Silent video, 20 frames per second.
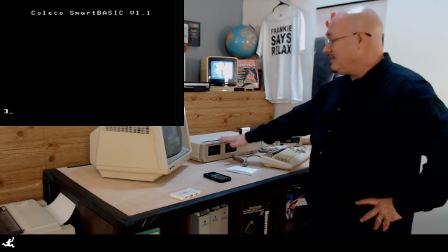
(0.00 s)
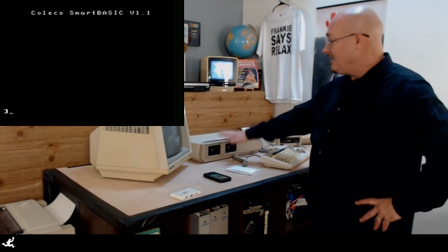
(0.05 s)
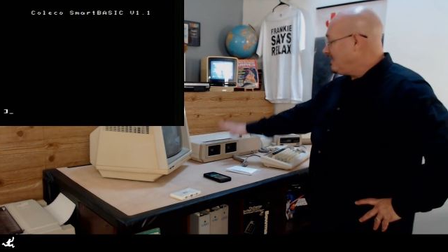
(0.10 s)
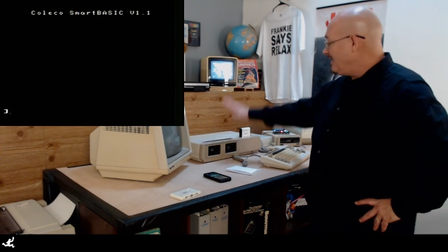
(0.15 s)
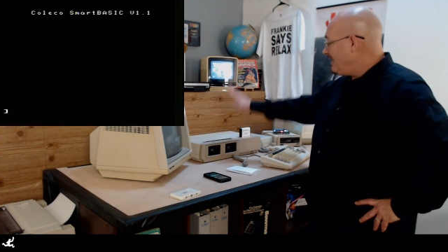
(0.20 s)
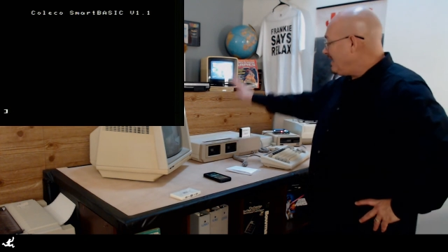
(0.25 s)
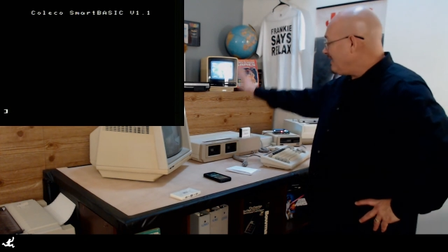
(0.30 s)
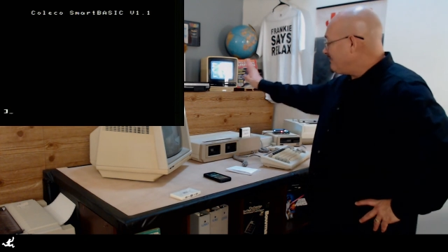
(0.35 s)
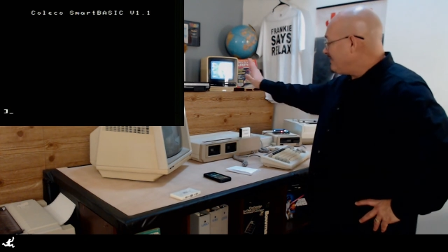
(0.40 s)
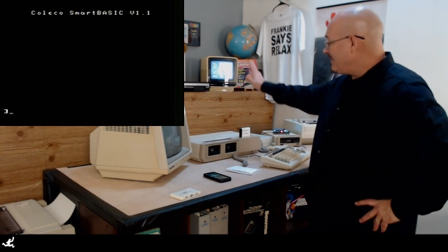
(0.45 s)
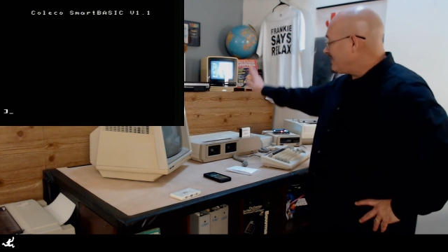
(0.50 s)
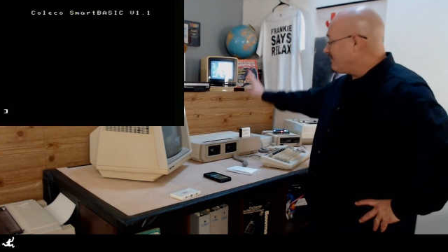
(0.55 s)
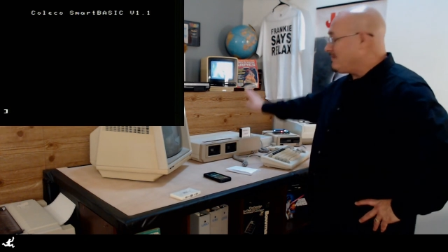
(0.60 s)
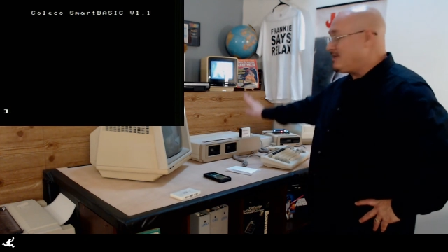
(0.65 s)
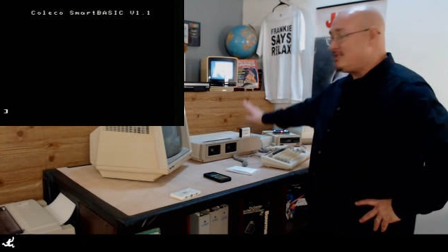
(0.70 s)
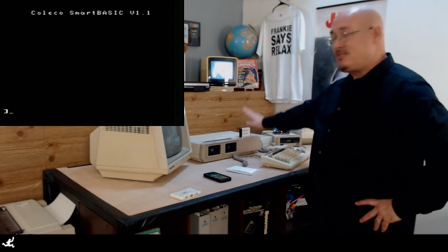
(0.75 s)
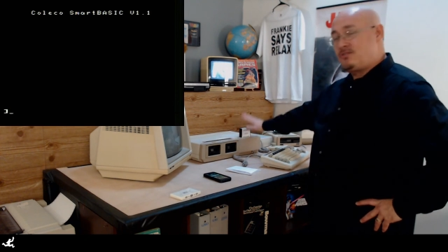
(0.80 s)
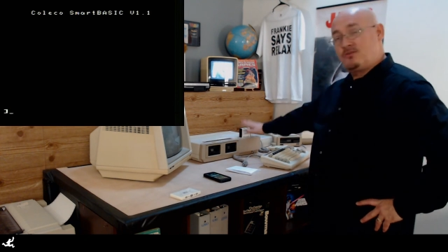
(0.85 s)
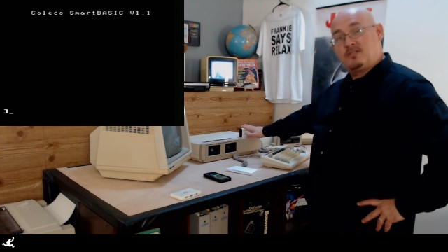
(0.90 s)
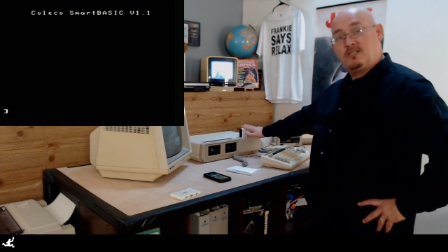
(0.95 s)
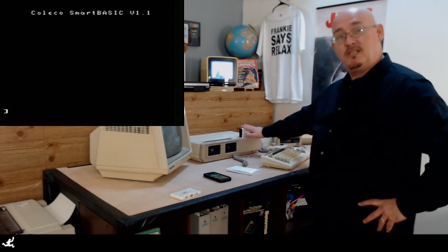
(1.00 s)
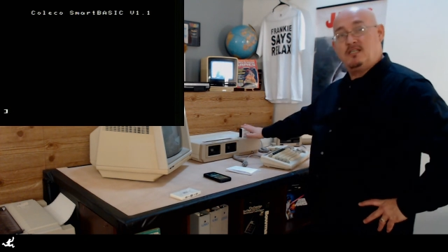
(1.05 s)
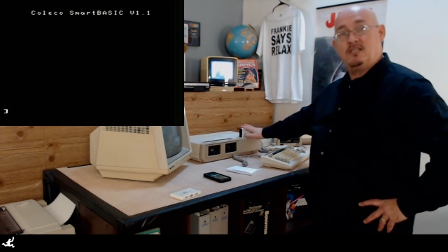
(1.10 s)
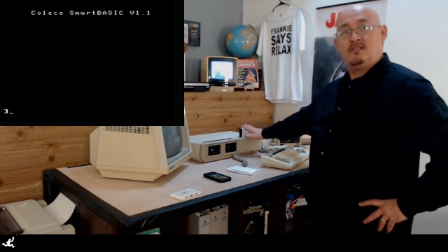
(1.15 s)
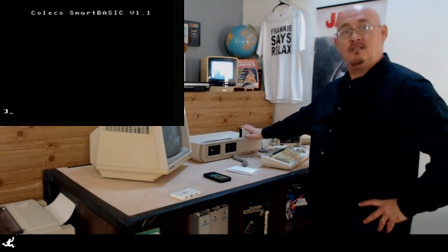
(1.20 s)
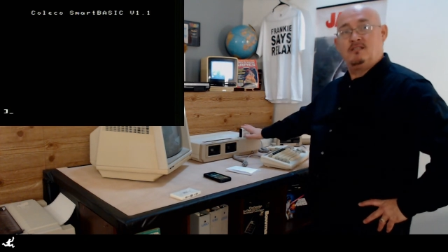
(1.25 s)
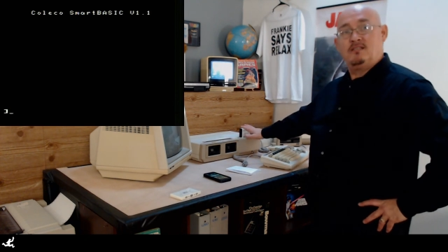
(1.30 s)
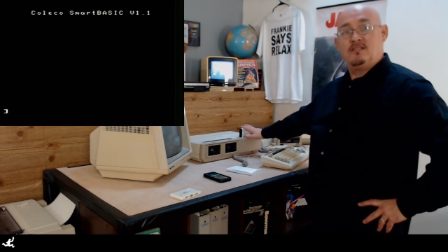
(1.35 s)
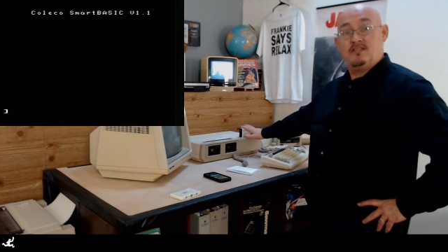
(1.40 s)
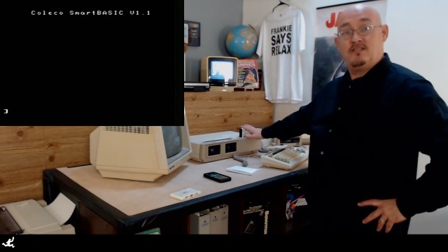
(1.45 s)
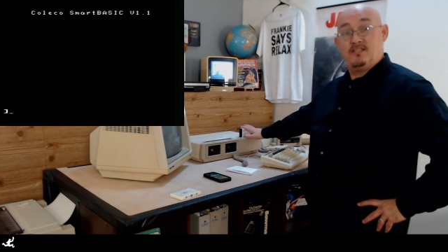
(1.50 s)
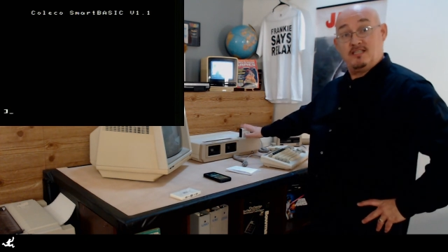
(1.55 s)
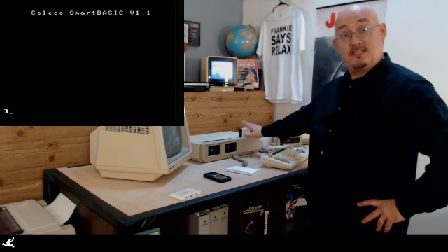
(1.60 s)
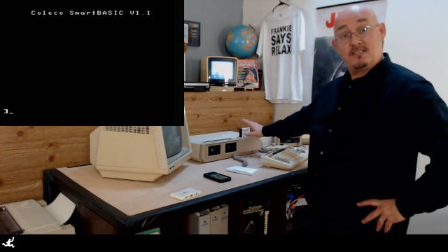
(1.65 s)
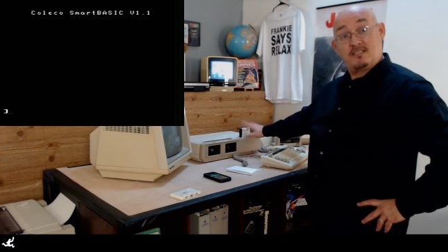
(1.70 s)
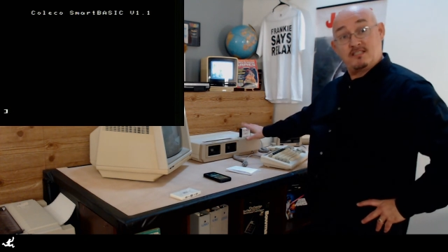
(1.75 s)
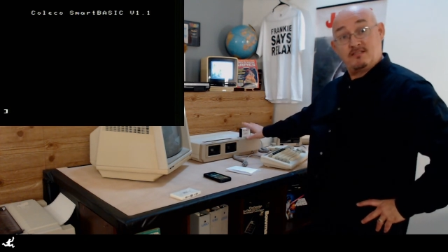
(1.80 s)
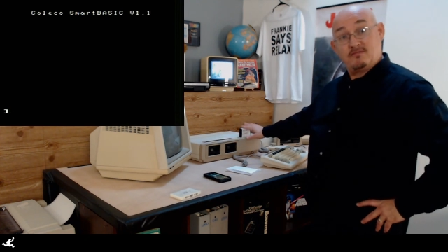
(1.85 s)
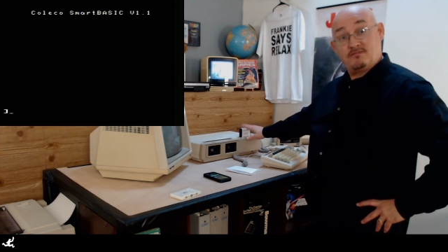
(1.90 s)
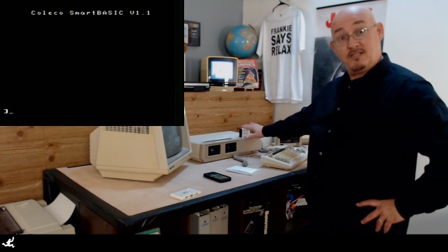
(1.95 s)
I recommend you get
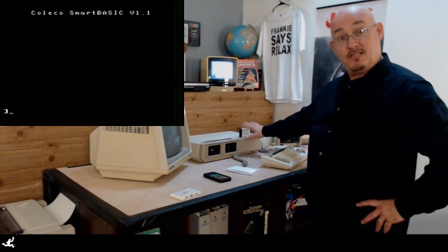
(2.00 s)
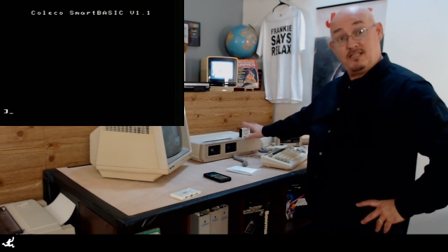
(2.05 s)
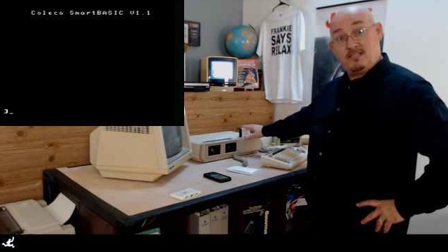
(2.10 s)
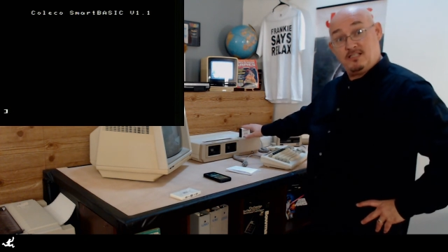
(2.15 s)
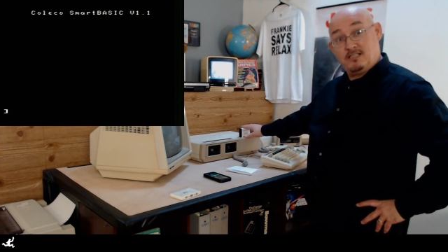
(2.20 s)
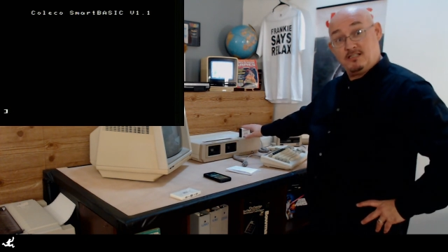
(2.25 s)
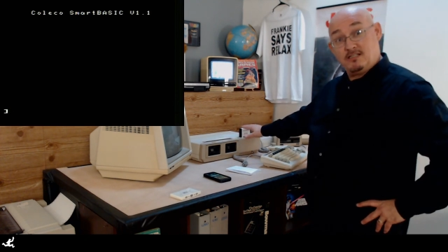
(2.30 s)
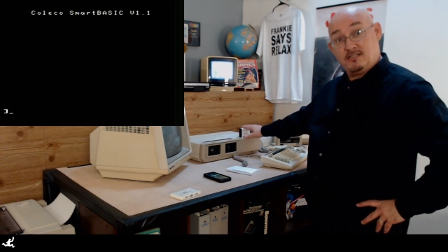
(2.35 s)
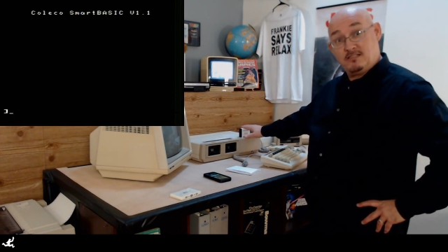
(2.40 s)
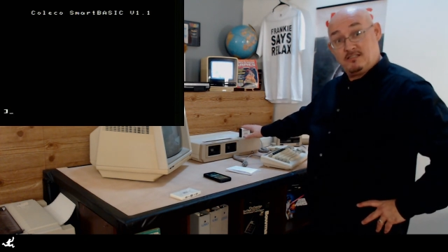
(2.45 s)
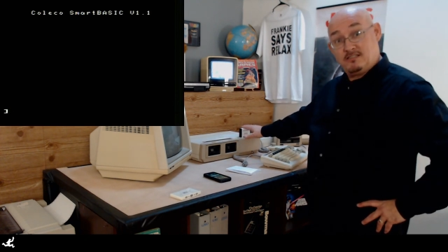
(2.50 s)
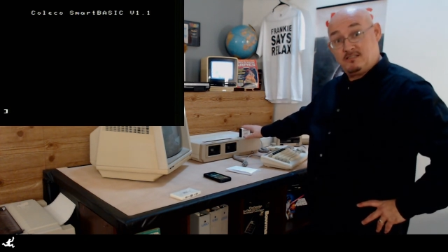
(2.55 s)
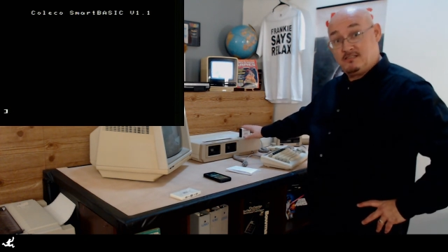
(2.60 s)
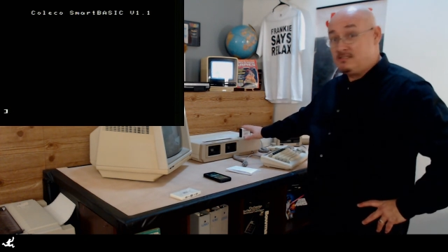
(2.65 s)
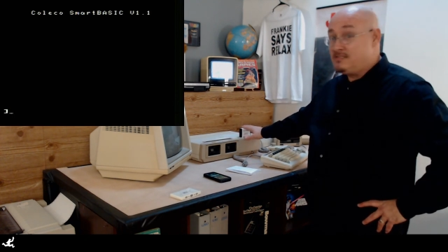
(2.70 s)
this right here.